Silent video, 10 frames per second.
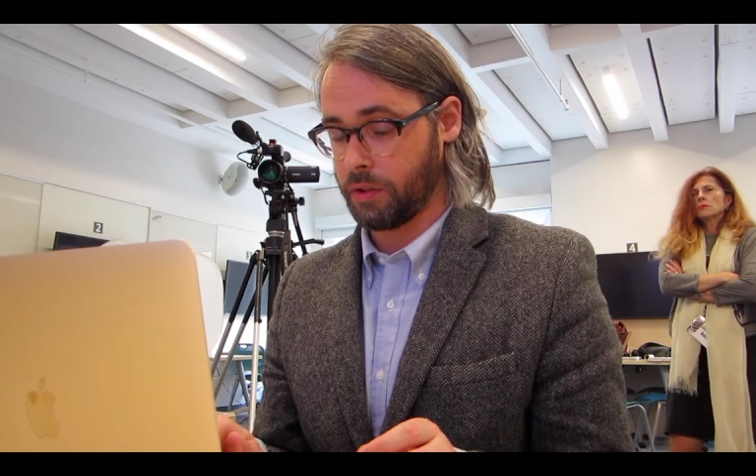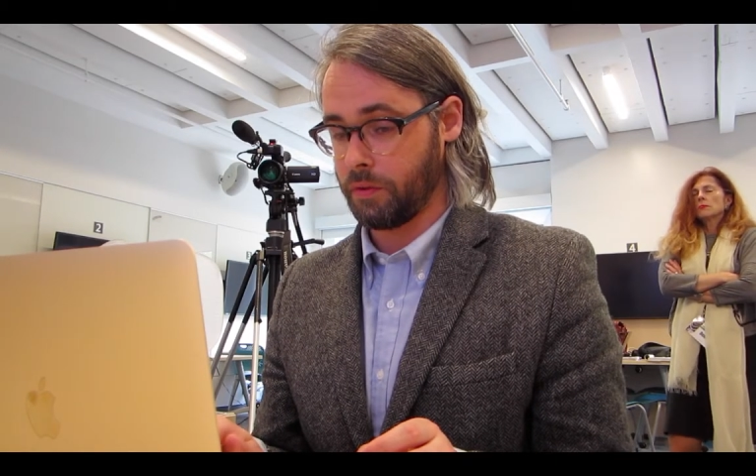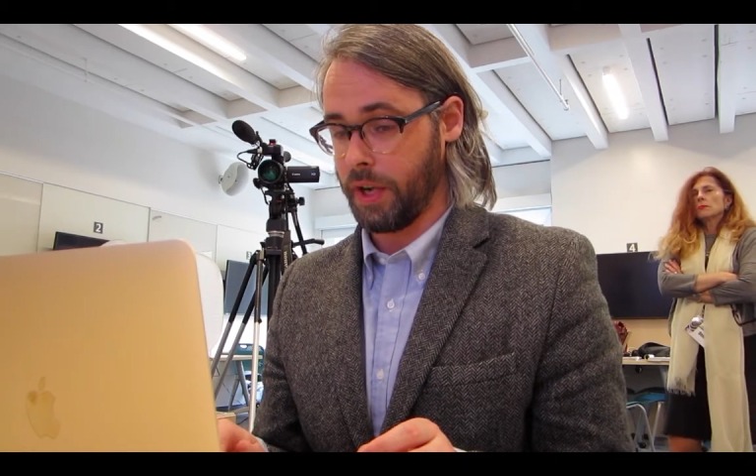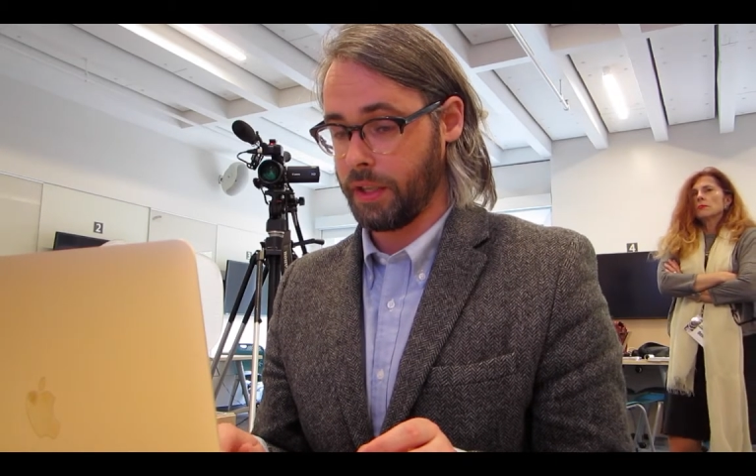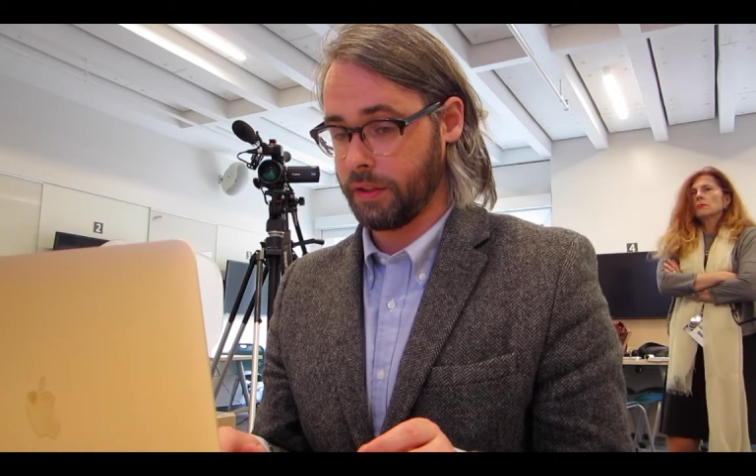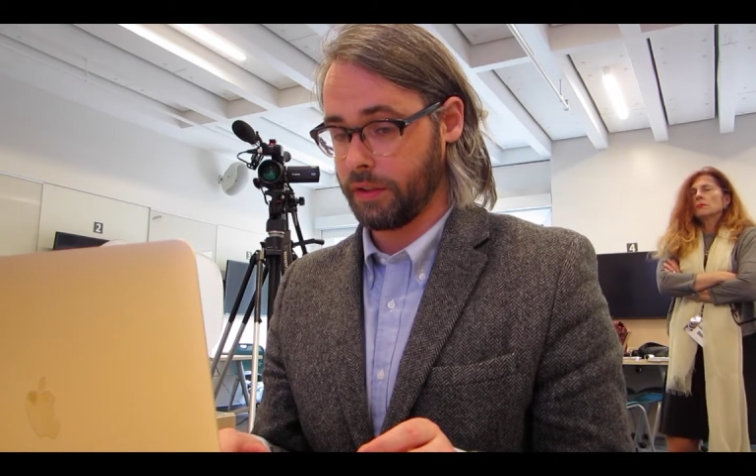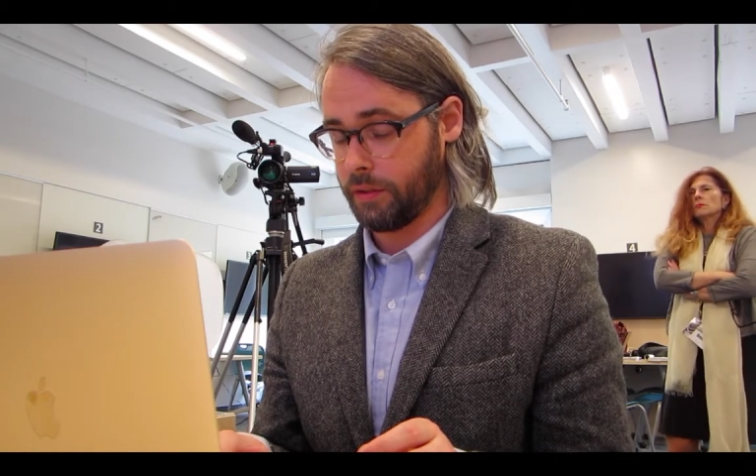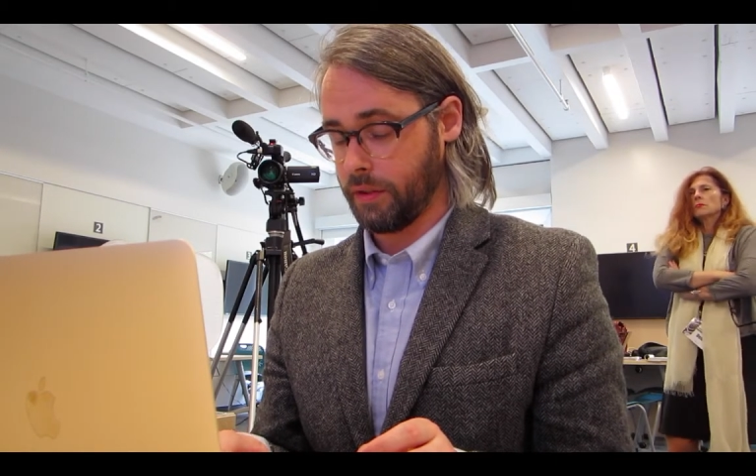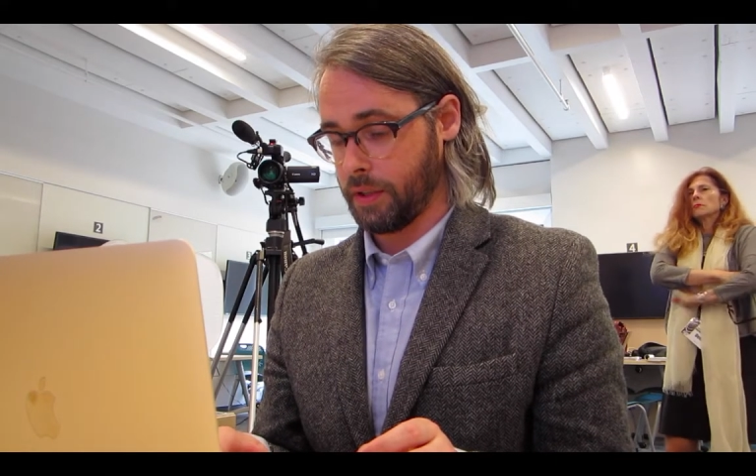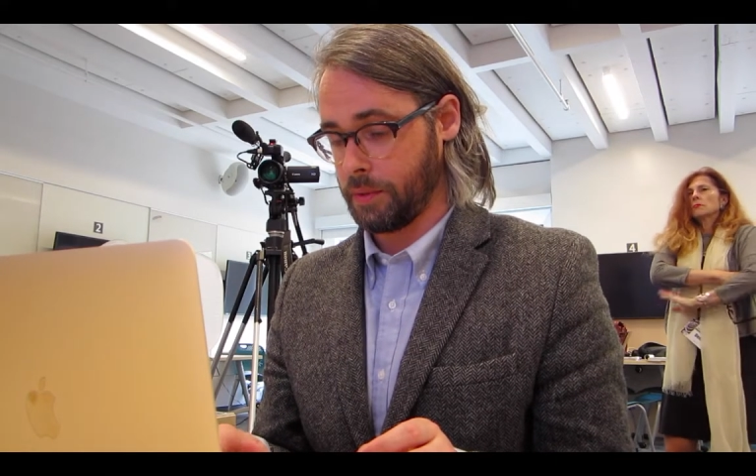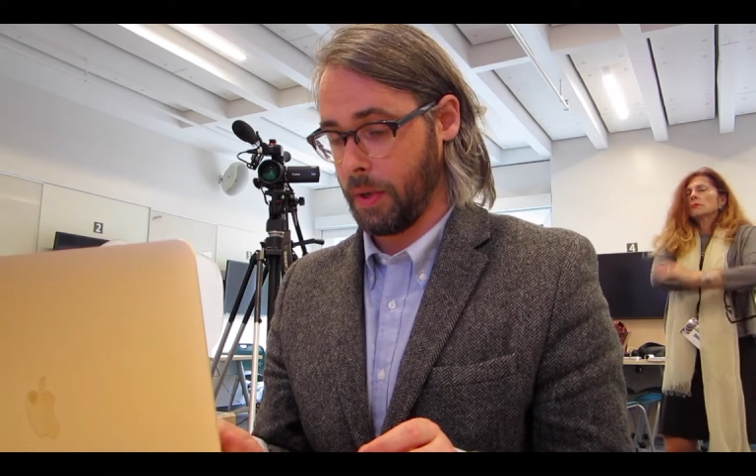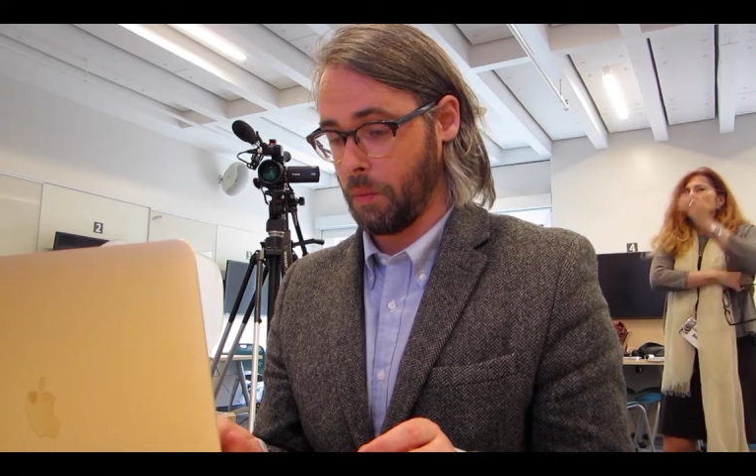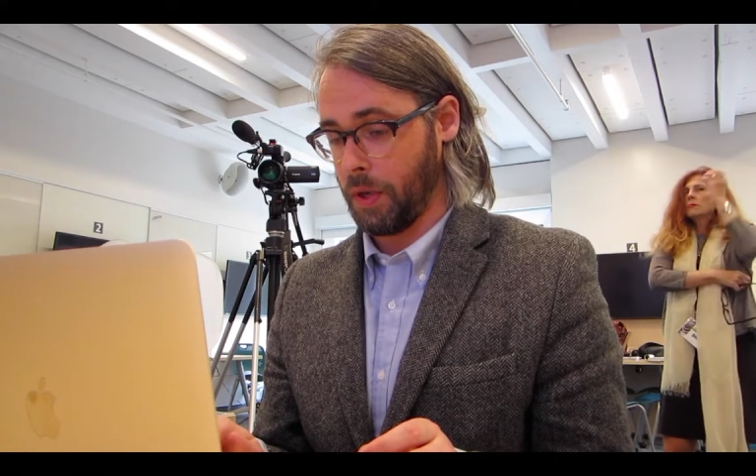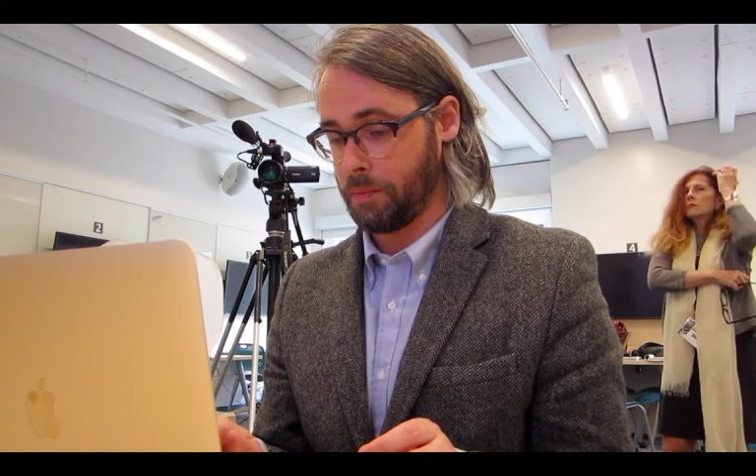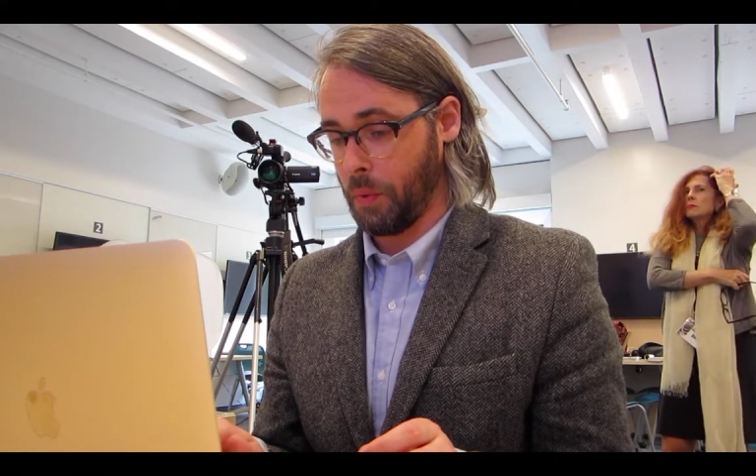to write as my
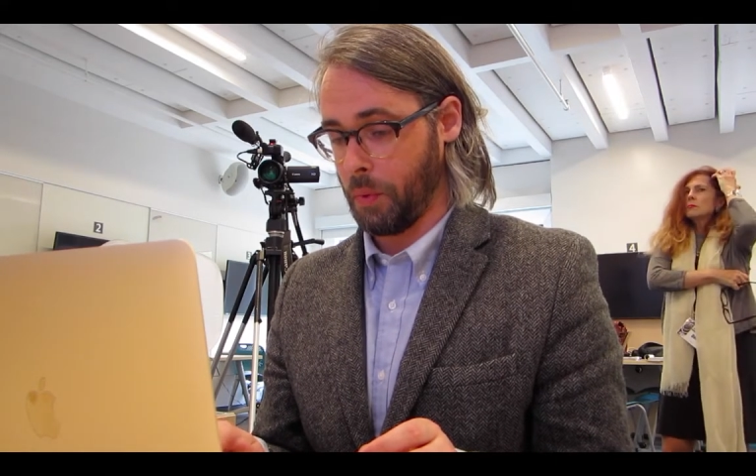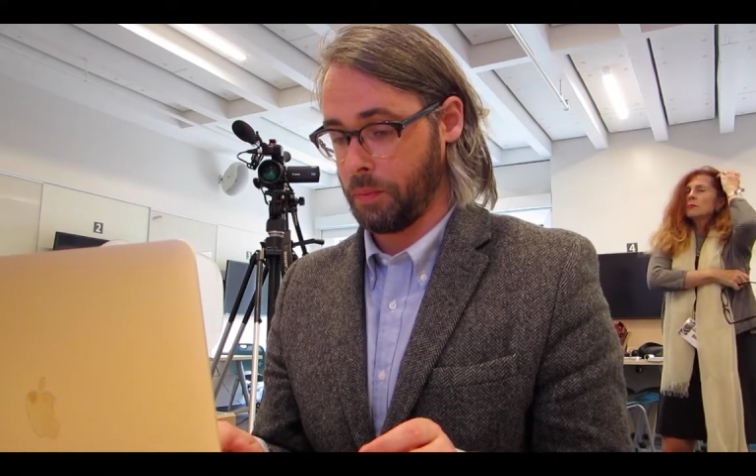white poem here.